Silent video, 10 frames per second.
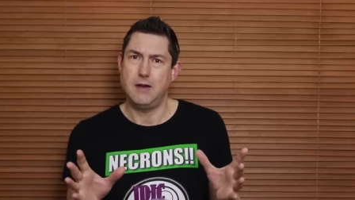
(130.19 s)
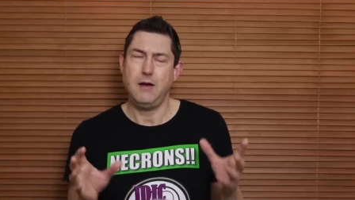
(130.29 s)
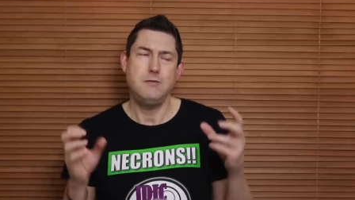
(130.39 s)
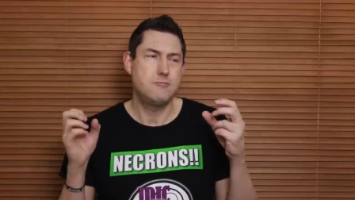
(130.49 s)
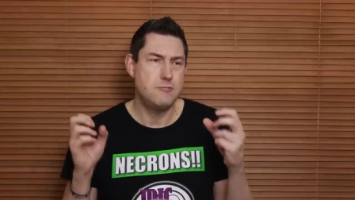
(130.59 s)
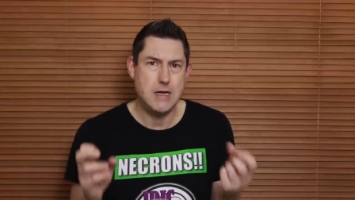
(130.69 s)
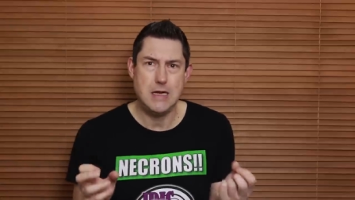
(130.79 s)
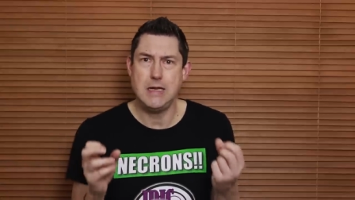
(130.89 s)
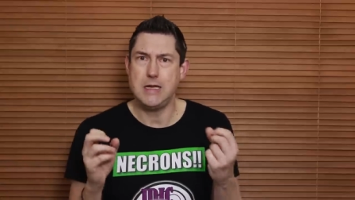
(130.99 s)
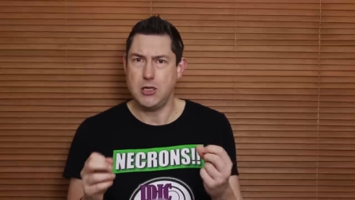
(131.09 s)
I
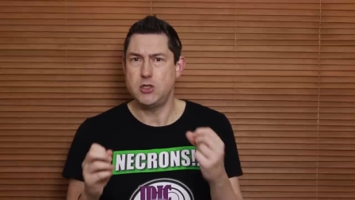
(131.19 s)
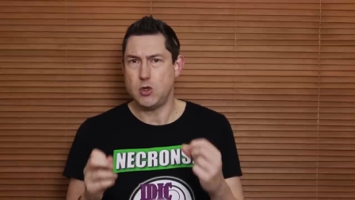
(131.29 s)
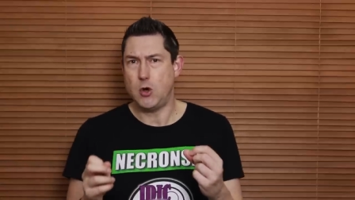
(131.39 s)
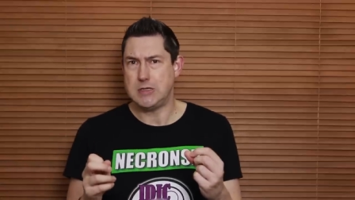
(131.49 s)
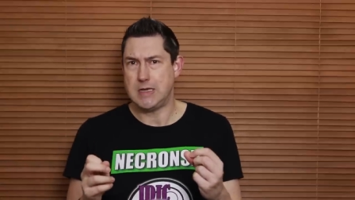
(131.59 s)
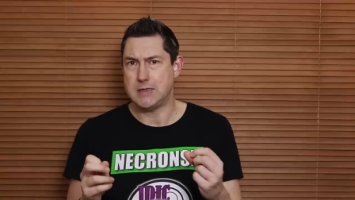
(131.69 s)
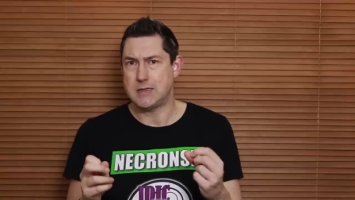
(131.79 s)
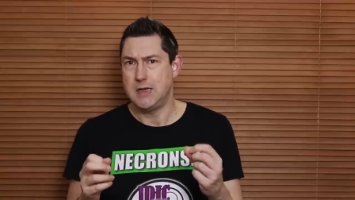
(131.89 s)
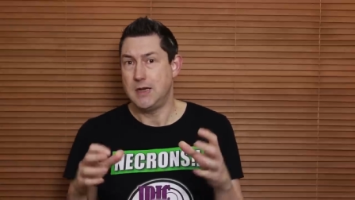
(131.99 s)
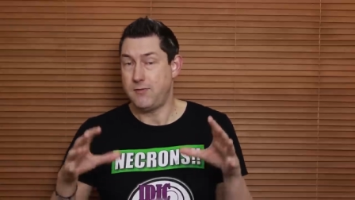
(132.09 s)
really enjoyed
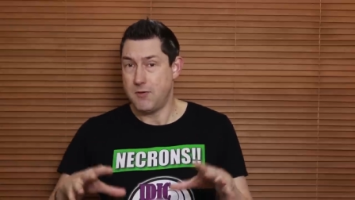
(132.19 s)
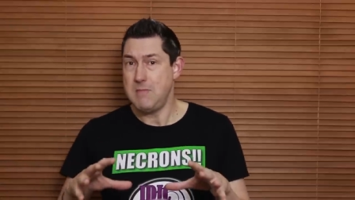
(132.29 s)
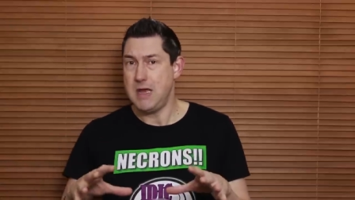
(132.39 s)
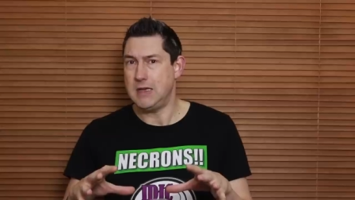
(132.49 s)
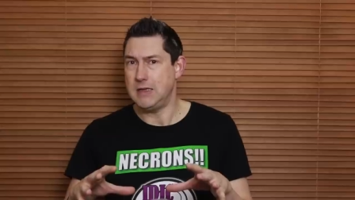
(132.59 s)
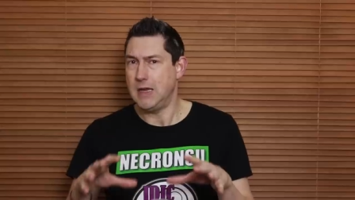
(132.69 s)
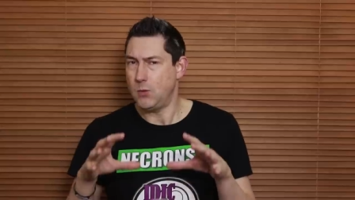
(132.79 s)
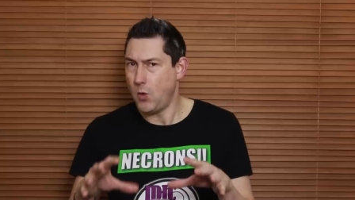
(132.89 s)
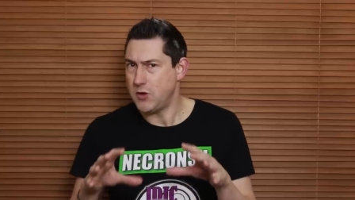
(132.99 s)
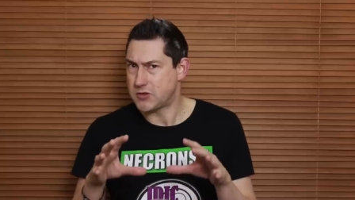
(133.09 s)
it, and for me,
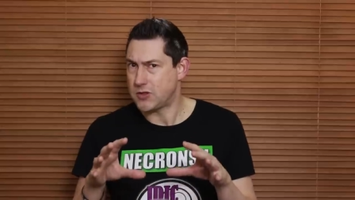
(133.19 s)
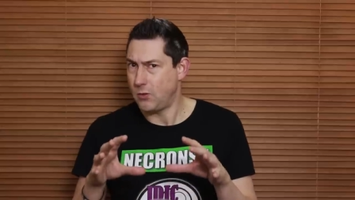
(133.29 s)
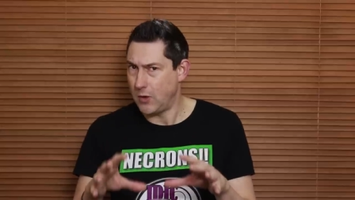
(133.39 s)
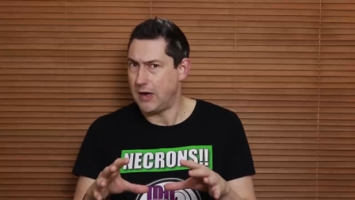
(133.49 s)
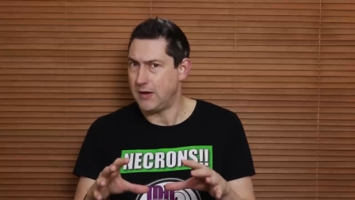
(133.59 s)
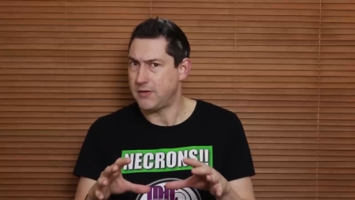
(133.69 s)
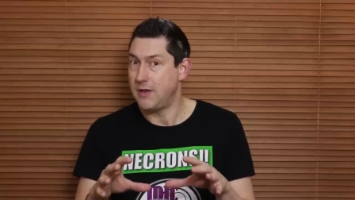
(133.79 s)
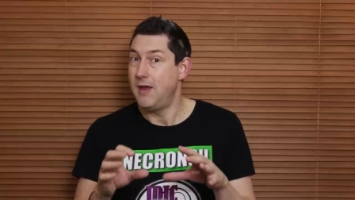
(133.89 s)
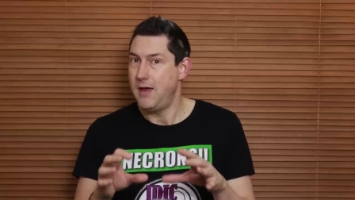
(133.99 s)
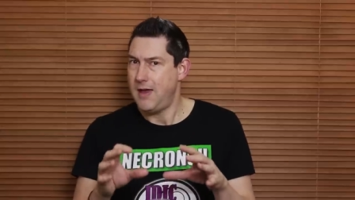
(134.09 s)
it was
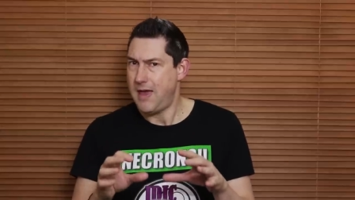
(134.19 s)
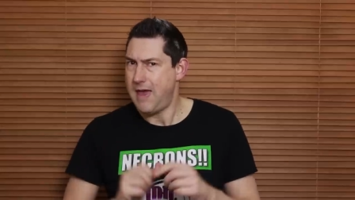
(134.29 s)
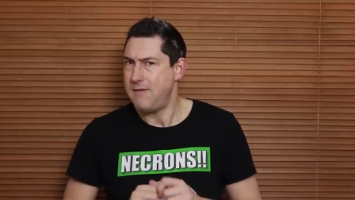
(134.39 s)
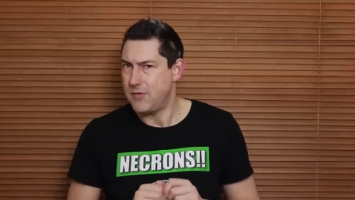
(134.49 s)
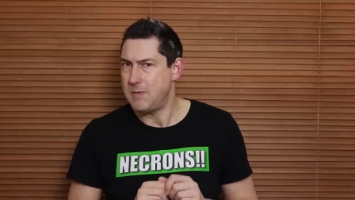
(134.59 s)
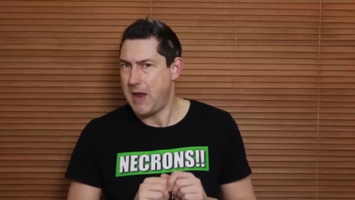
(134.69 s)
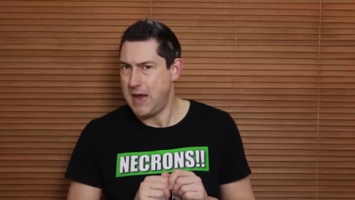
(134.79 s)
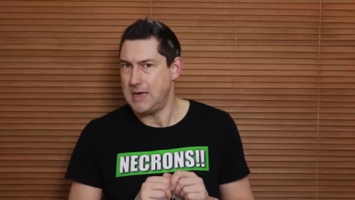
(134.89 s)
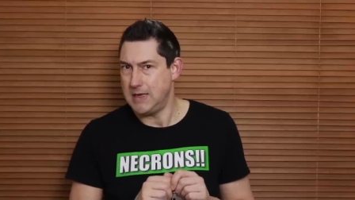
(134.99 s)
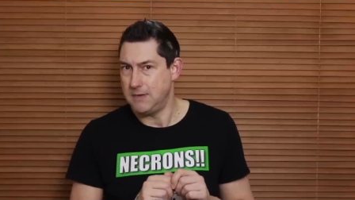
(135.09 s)
worth every
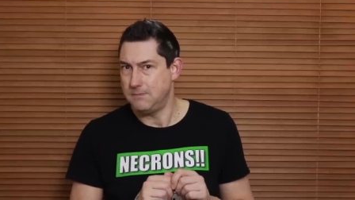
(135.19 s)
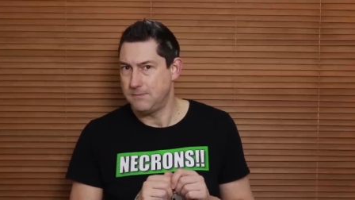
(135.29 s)
penny.